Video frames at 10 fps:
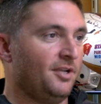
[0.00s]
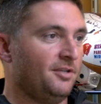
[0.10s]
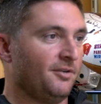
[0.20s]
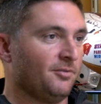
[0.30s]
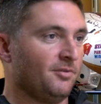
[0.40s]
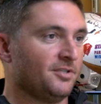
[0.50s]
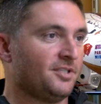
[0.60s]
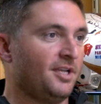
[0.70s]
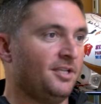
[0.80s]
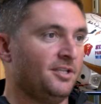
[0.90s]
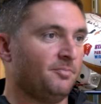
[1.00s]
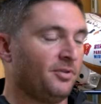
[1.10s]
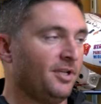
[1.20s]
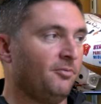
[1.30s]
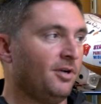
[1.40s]
You never want to say you didn't
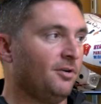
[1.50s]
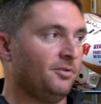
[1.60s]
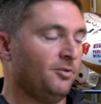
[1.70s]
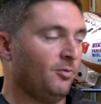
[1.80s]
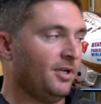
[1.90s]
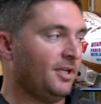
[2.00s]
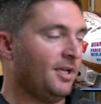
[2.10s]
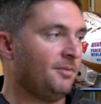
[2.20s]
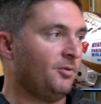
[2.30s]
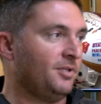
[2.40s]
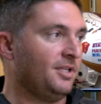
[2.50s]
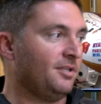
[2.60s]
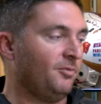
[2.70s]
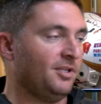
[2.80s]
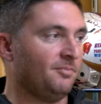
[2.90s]
play well when you win a game, but we
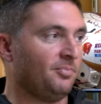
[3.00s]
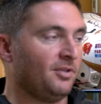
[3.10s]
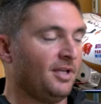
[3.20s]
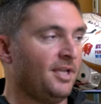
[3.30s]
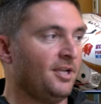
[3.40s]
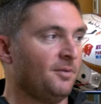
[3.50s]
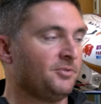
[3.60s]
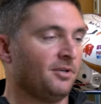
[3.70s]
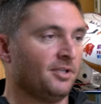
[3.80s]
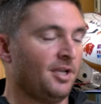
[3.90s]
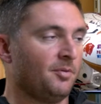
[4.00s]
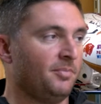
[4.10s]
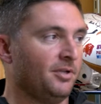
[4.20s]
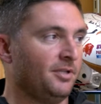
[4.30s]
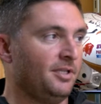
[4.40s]
didn't. We didn't play up to our
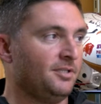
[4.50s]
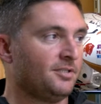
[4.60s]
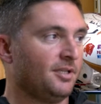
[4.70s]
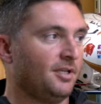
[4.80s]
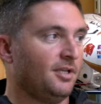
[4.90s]
capabilities.